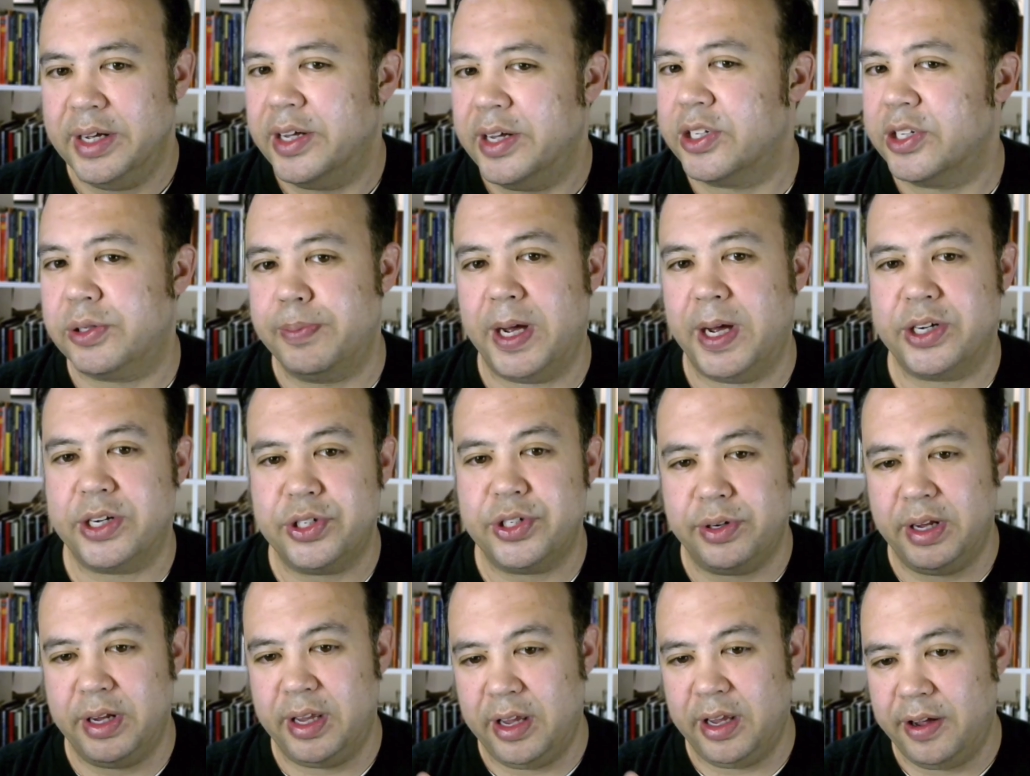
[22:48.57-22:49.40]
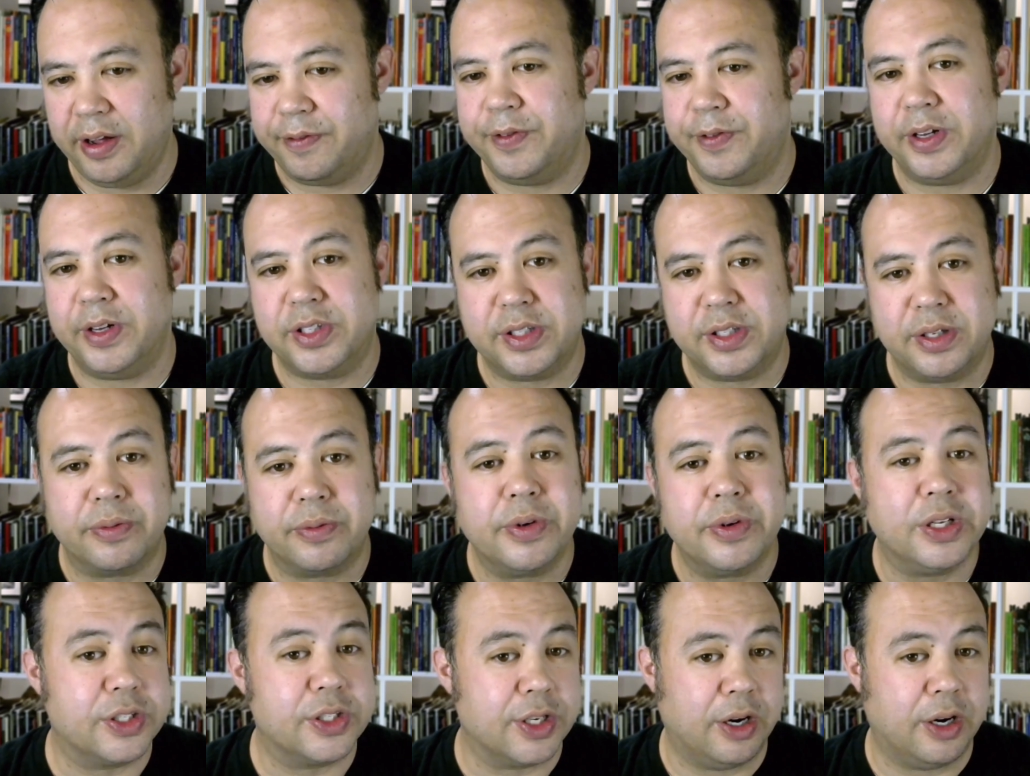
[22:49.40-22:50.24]
especially if it's the
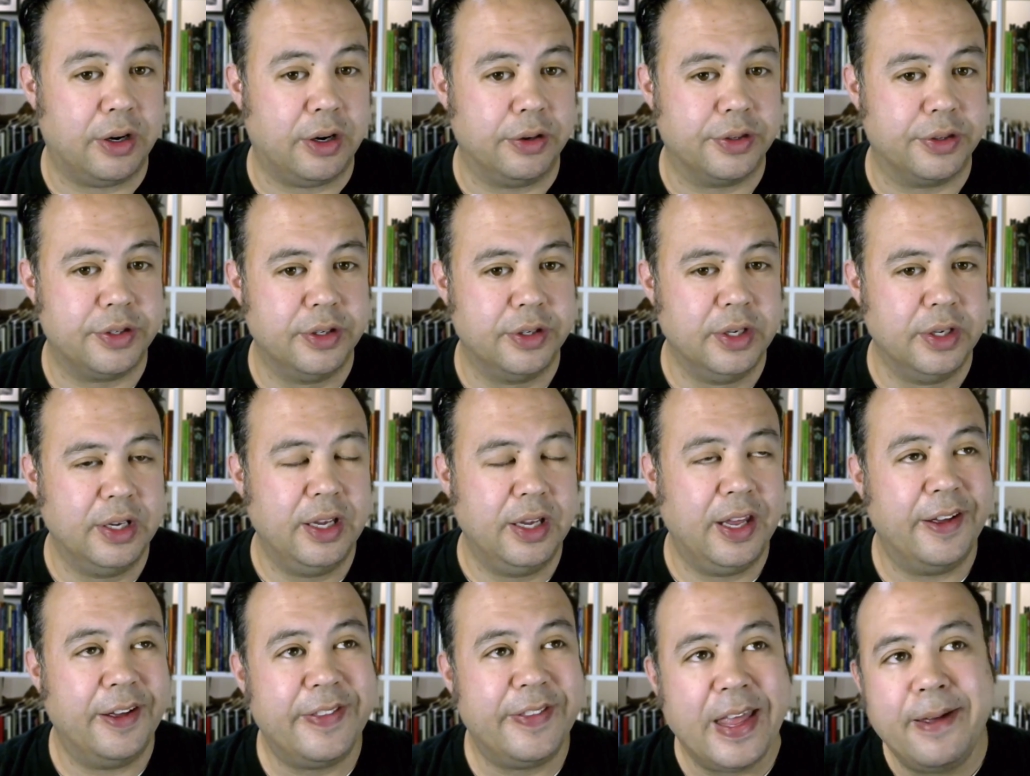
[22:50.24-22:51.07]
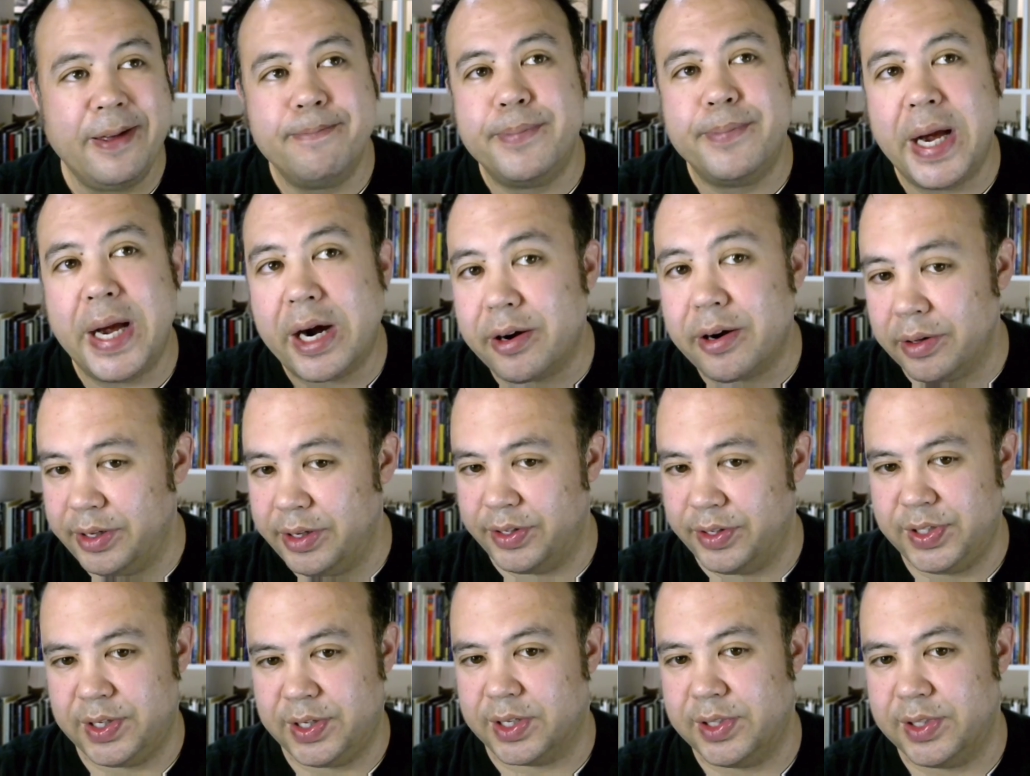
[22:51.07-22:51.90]
result, if they
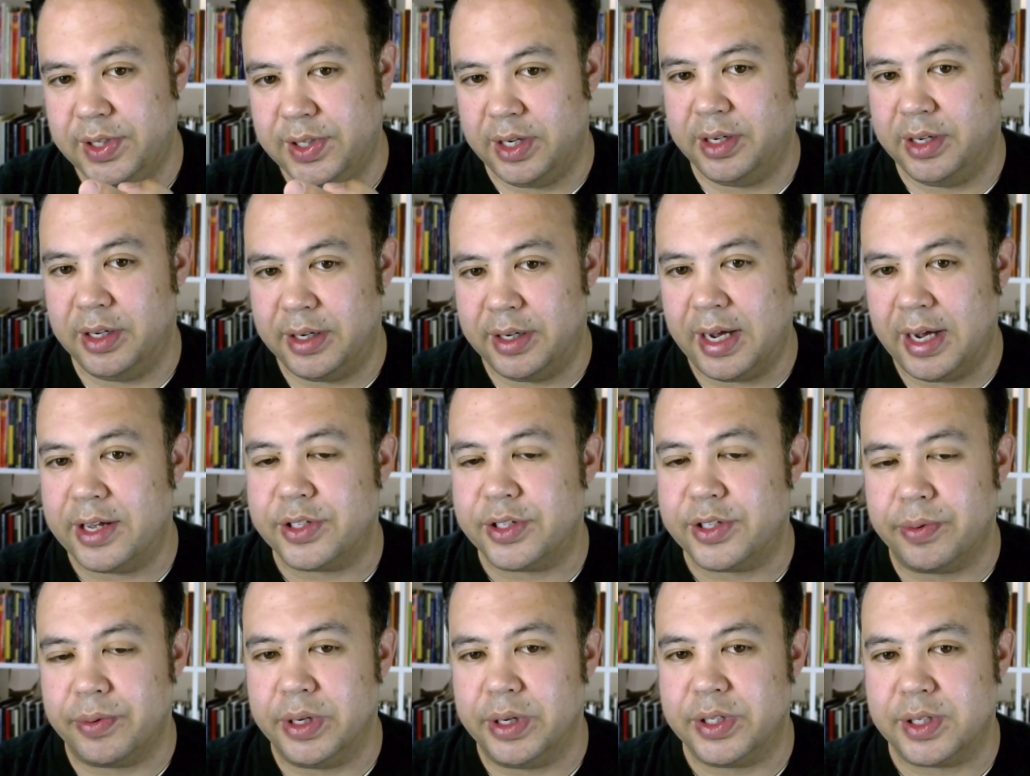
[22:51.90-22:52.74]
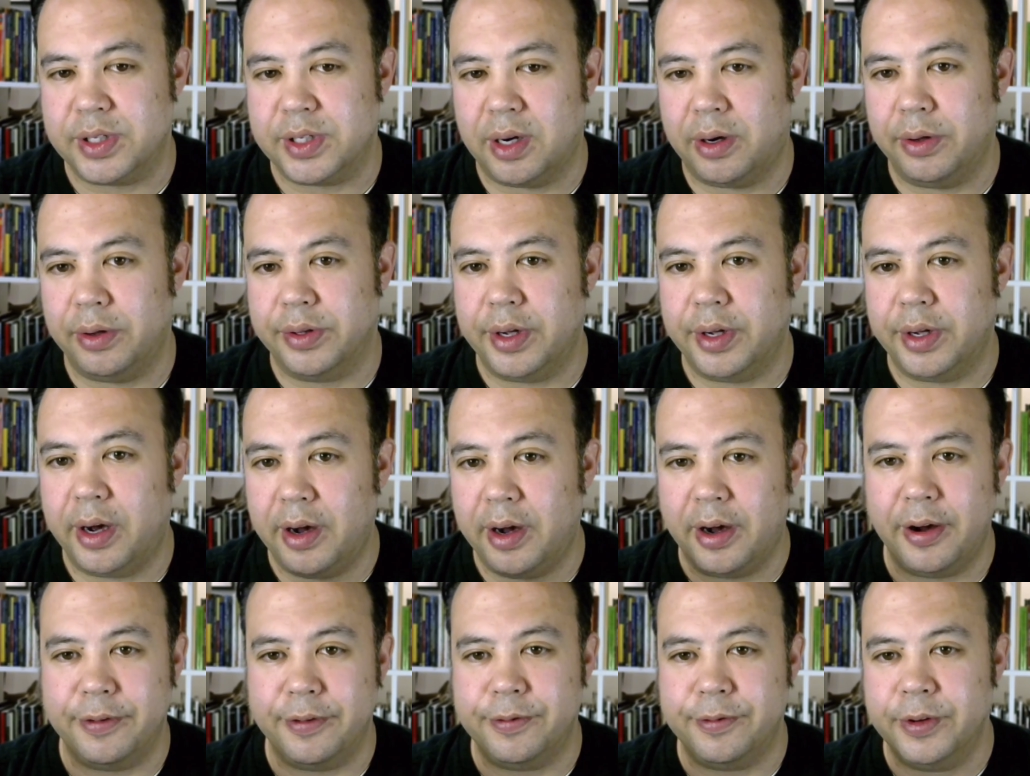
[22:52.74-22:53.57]
barely succeeded as a result
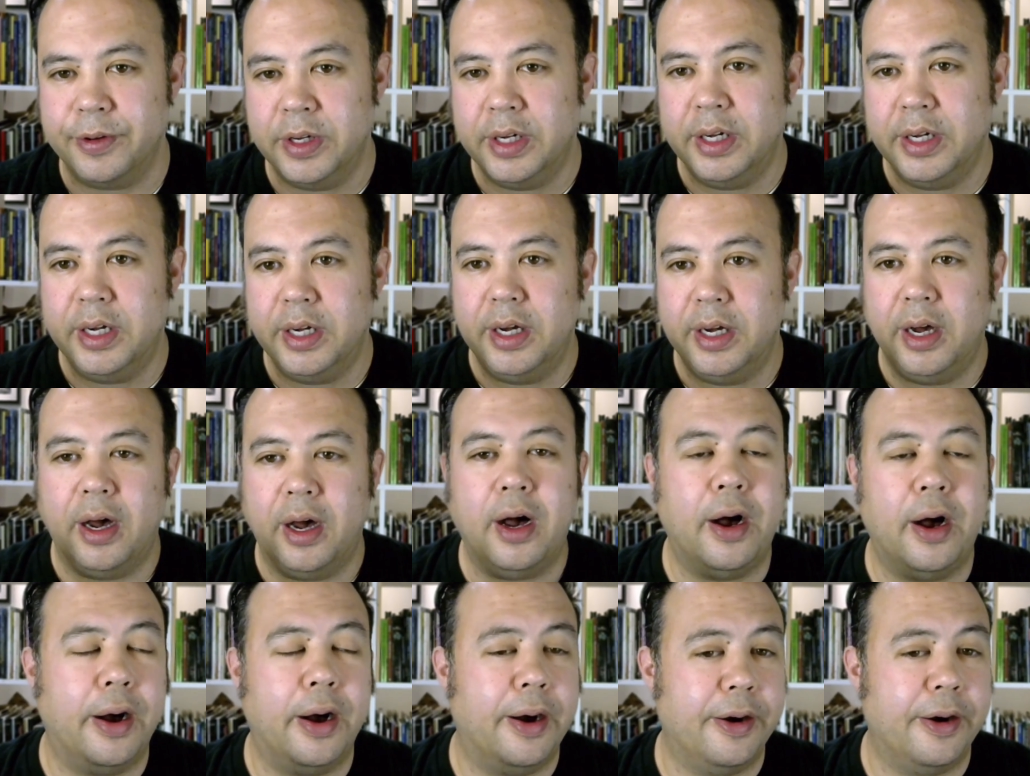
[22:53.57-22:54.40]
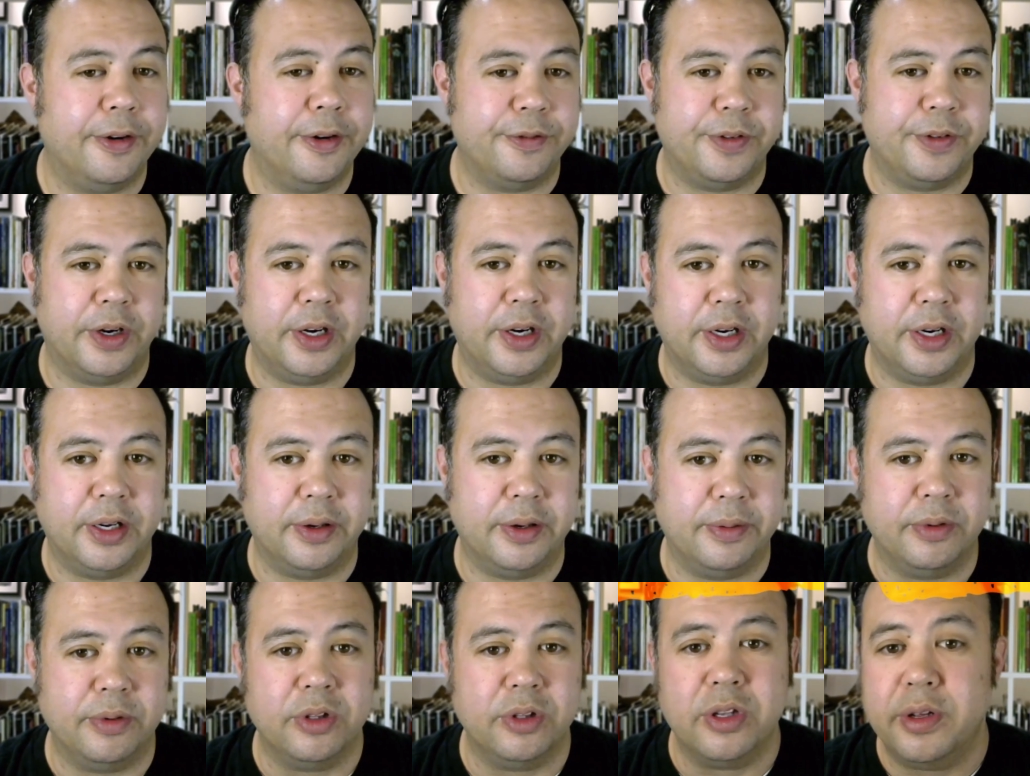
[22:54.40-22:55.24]
of
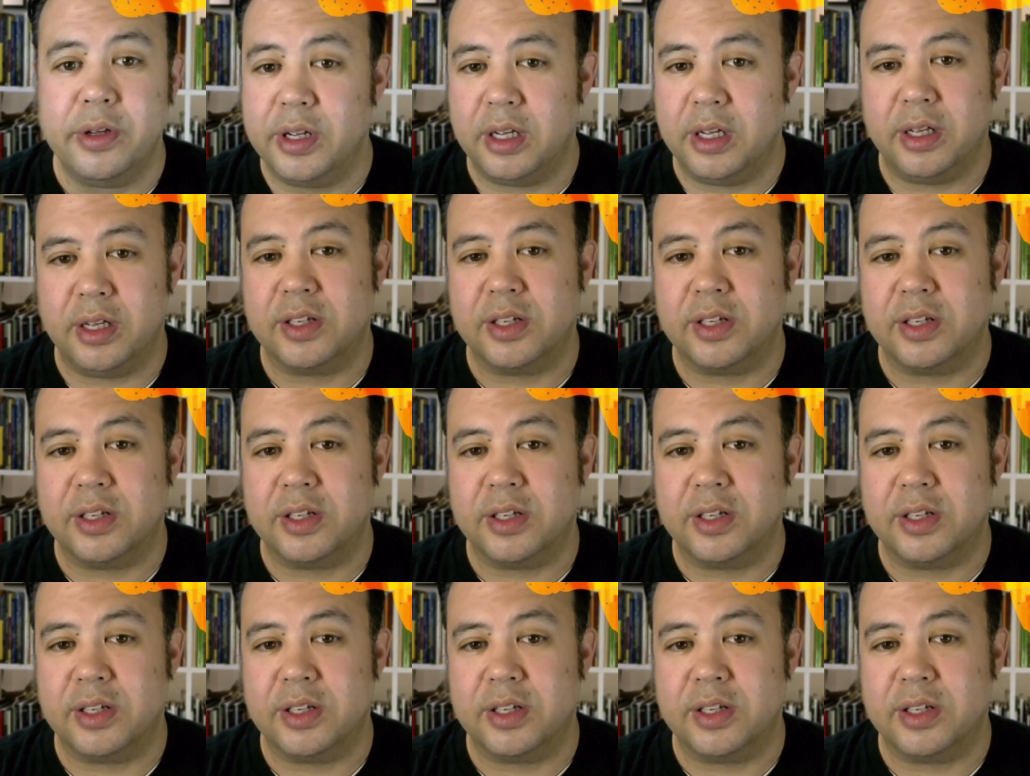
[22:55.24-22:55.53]
the